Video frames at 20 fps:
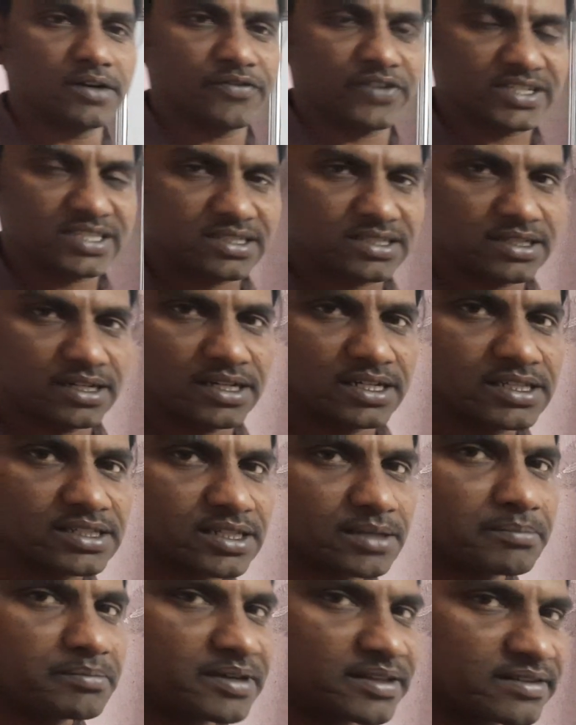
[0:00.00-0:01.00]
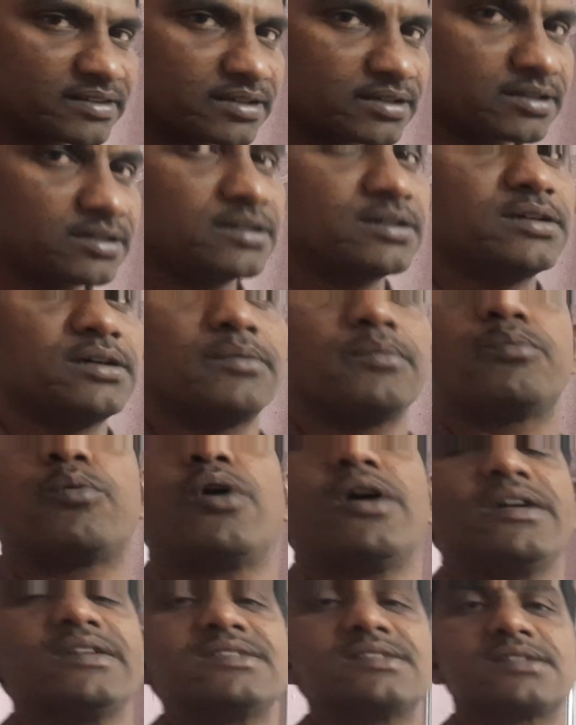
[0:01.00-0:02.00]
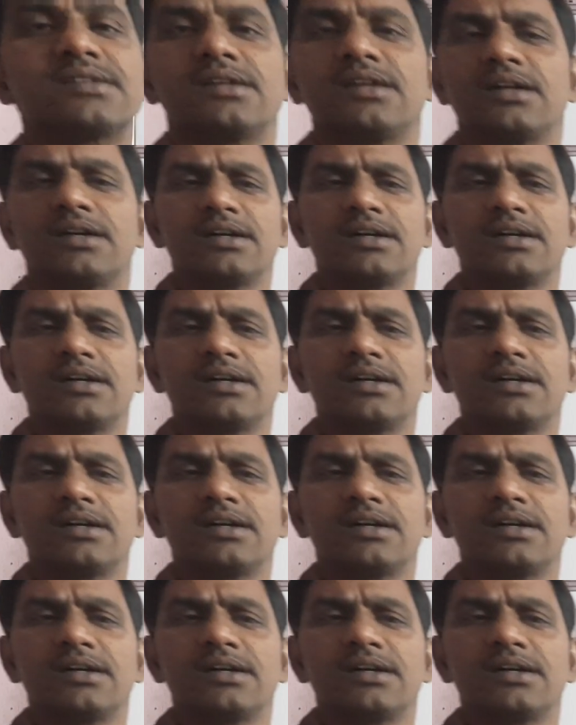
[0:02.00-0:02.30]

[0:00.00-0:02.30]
first learn the basic points.